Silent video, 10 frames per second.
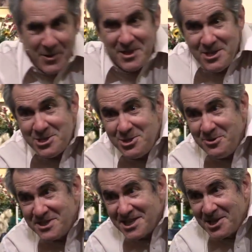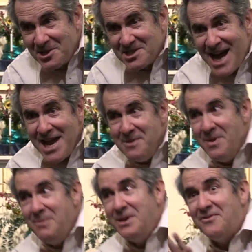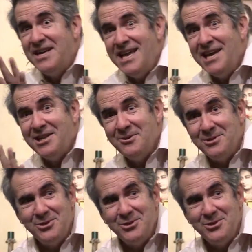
This shoe is a little tight. Maybe if I take it to a